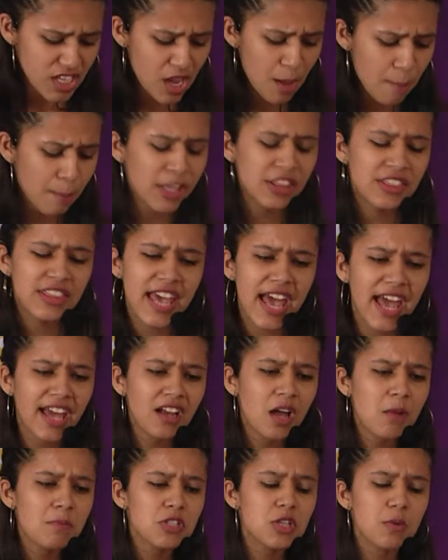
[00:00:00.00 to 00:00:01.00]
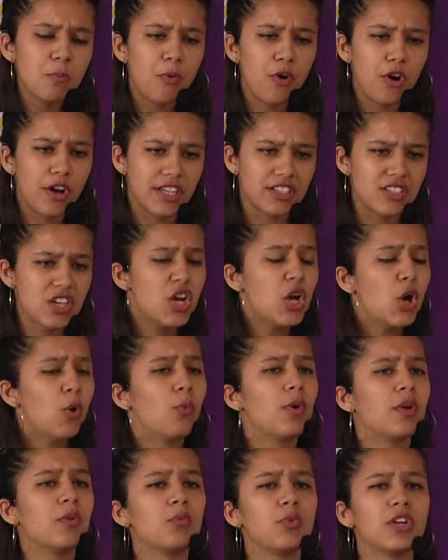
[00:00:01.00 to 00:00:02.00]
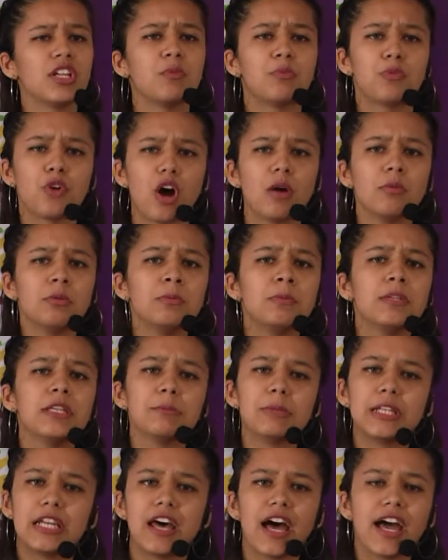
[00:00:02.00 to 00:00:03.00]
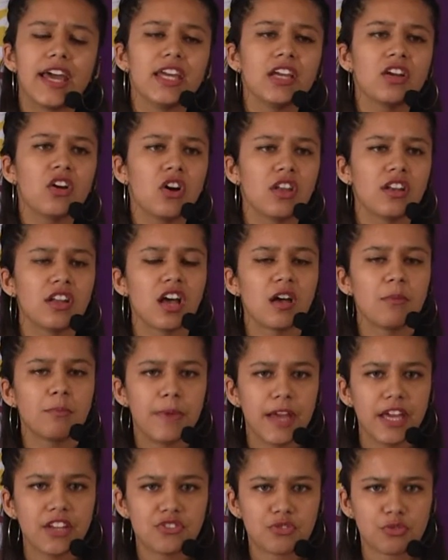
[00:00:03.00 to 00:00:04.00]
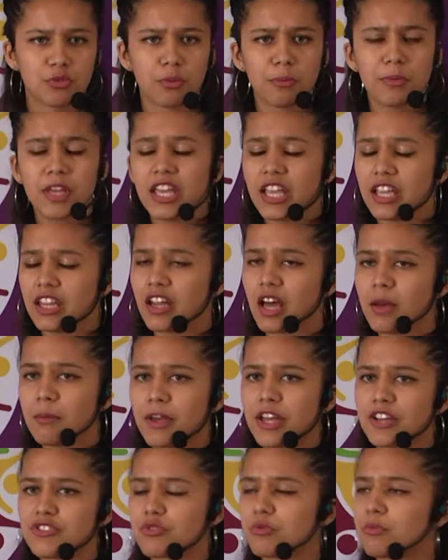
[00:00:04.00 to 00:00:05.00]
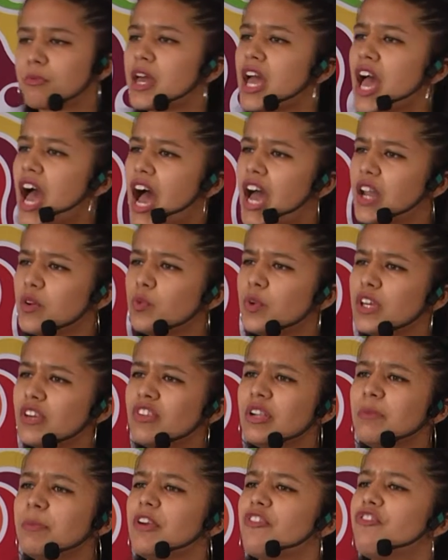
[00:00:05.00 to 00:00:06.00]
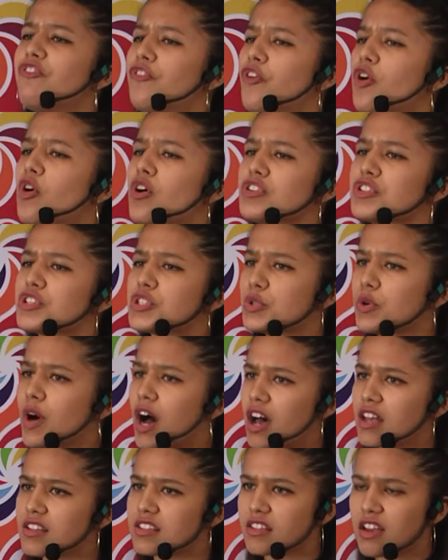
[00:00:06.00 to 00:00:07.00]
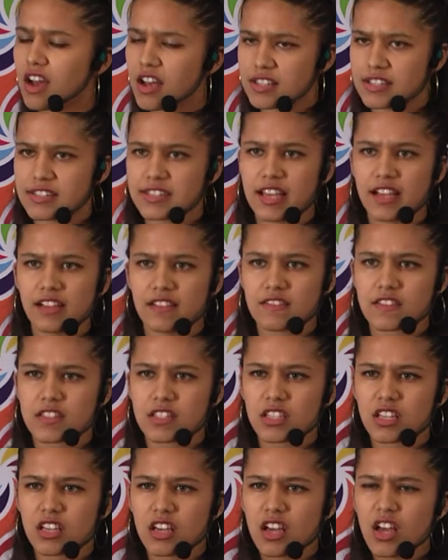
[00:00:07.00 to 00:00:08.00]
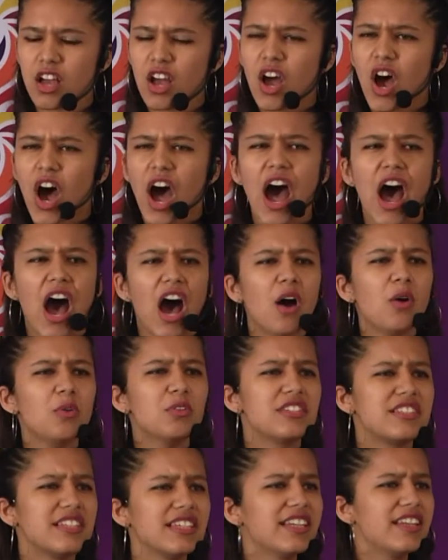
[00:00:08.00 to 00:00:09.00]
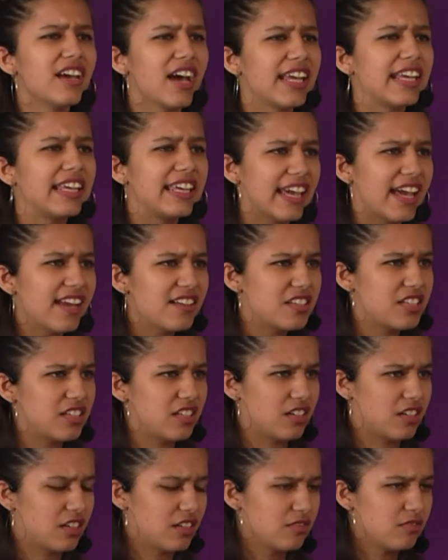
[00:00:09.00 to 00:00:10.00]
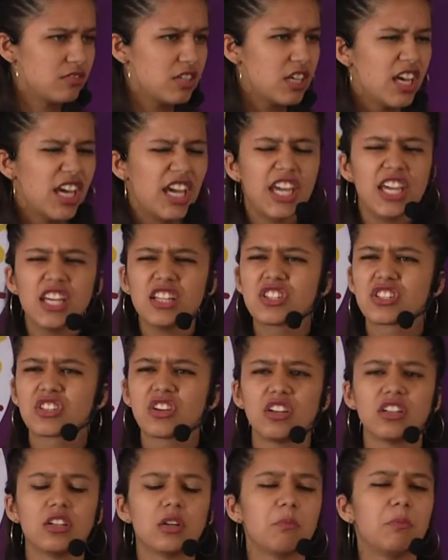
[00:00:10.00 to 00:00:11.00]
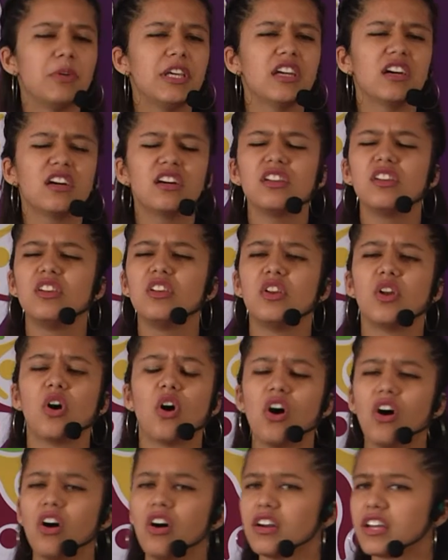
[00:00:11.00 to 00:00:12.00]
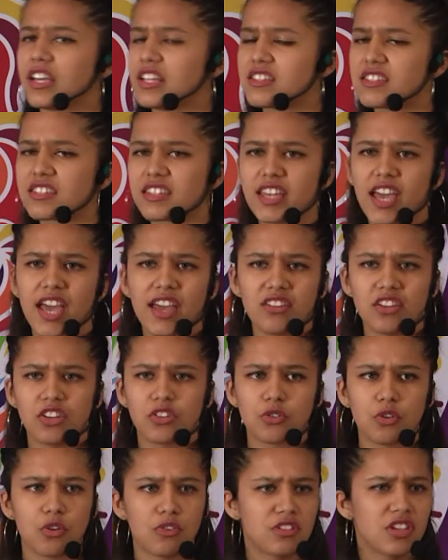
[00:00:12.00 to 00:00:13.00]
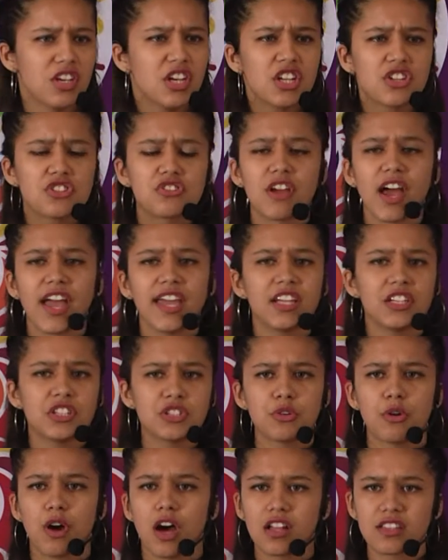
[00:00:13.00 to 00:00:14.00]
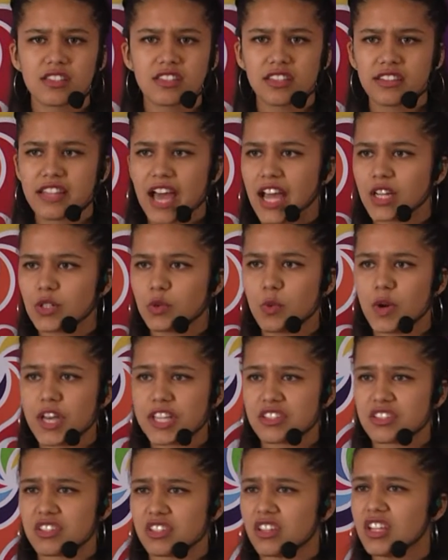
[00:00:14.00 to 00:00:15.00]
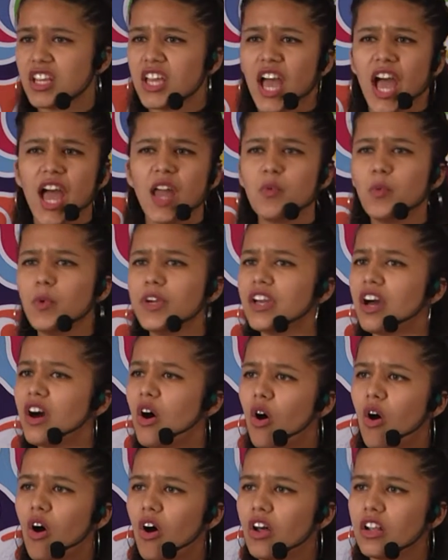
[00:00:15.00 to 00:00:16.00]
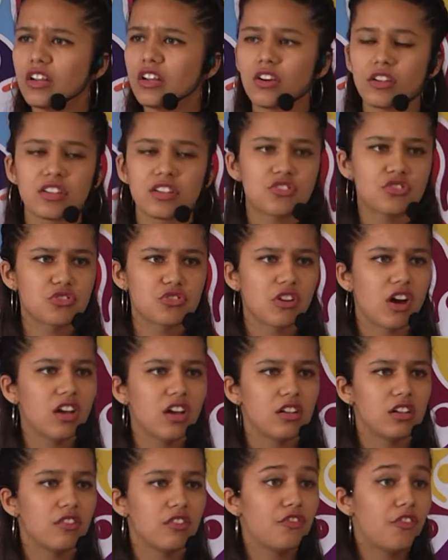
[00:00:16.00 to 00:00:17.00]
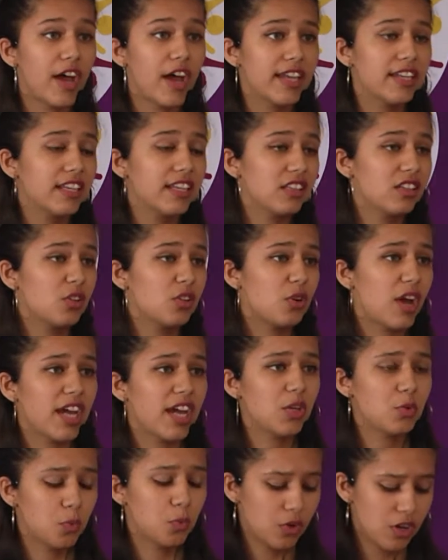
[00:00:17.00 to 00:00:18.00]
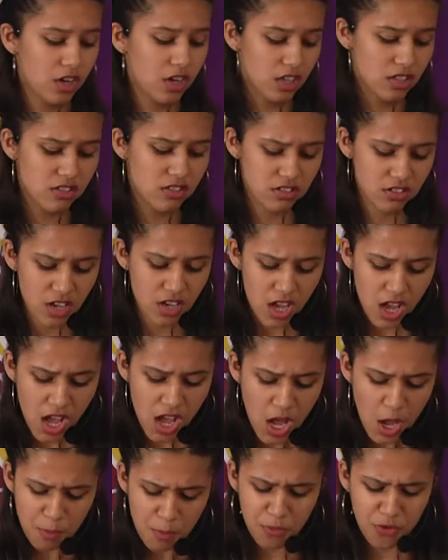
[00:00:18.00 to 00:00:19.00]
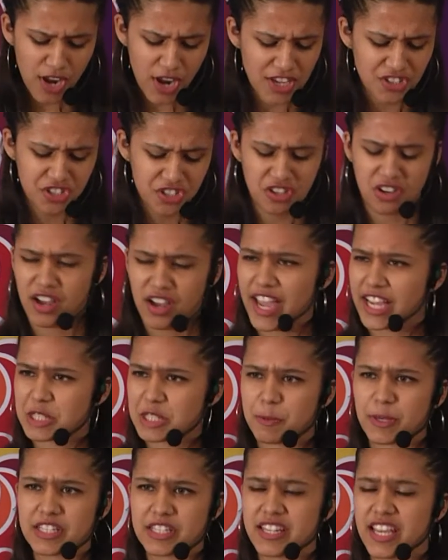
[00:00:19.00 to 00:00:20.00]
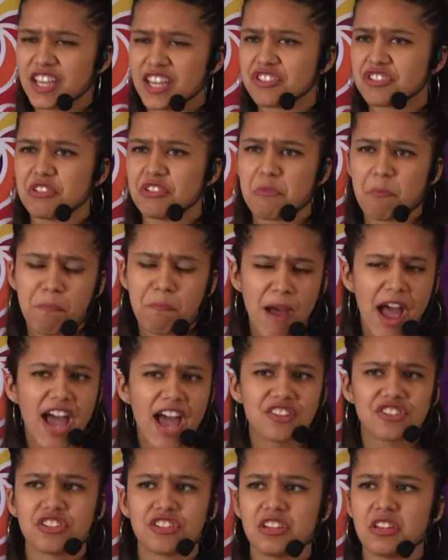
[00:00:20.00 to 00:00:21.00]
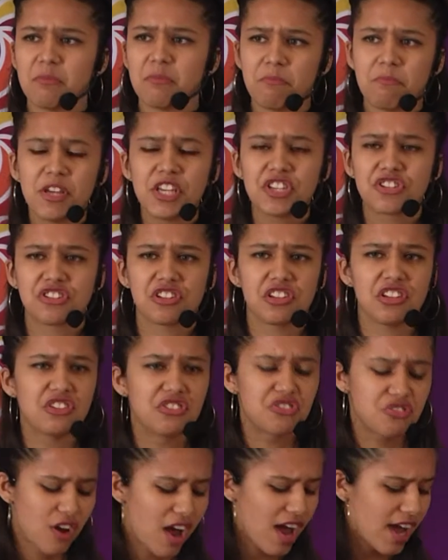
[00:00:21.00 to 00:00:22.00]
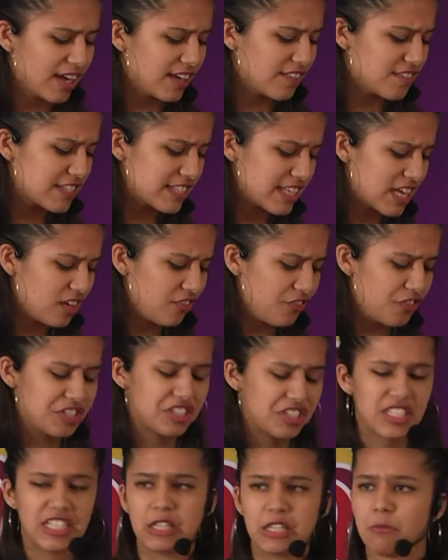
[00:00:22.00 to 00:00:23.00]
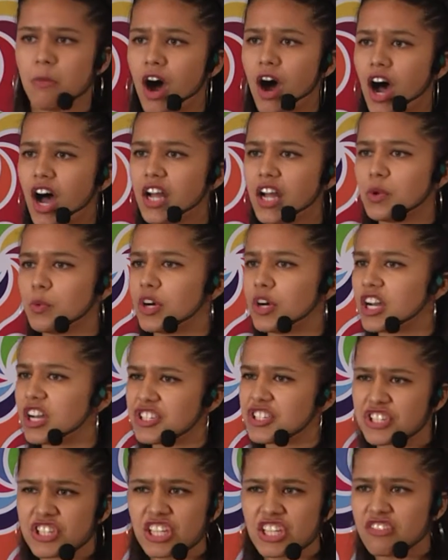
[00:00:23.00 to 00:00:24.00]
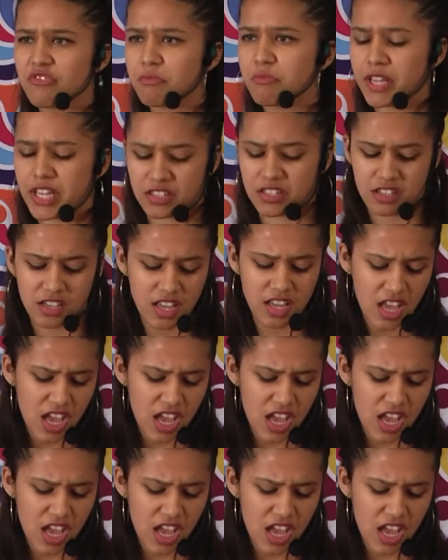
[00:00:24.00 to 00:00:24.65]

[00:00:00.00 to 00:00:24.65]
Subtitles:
But there comes a point when we'll probably be lying in our bedroom, and we will be forced to ask ourselves, how did I get here? It's gonna be a long and scary road trying to answer that question, and we are all gonna struggle finding the right words. Pressure, expectation, passion, ambition, drive, self-esteem, hard work, achievement.